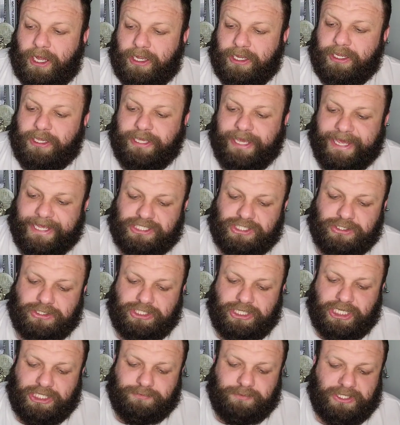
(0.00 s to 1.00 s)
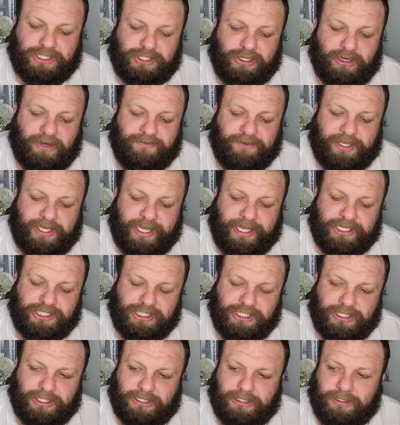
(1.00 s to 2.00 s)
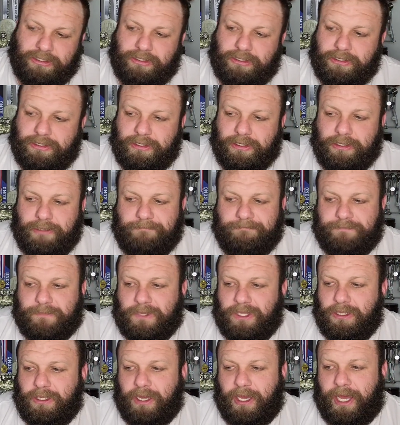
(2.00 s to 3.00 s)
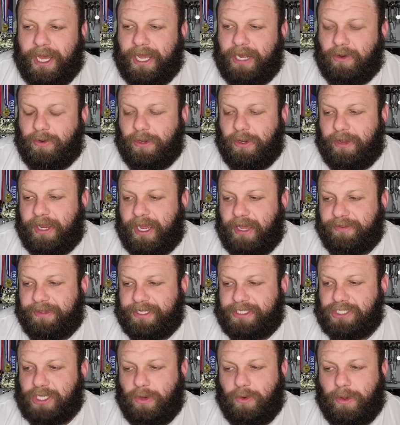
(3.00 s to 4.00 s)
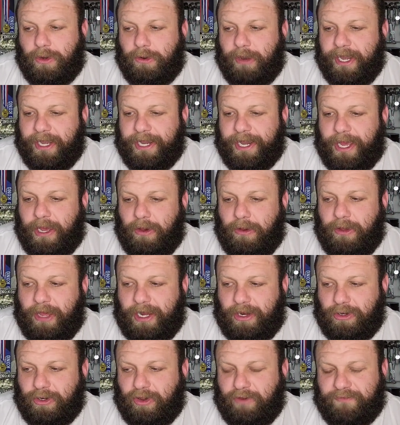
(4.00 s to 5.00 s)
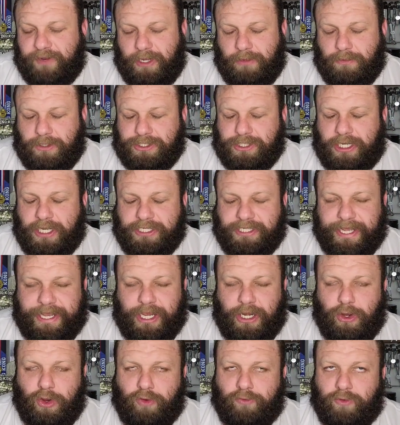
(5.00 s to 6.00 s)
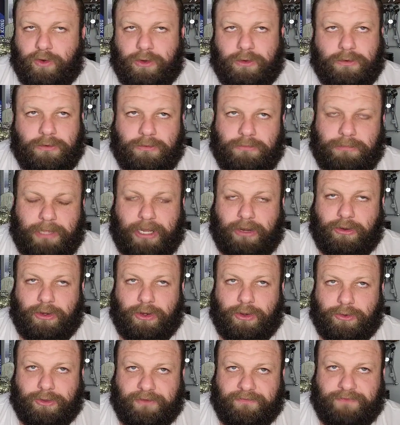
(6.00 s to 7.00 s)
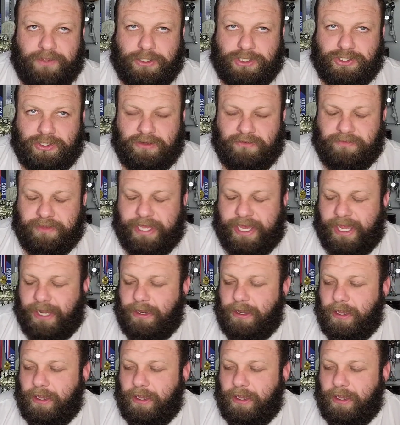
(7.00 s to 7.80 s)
Yes, the GHP certification, I don't know how that's going right now. I don't know if anyone's going to take it over. I don't know the future of that.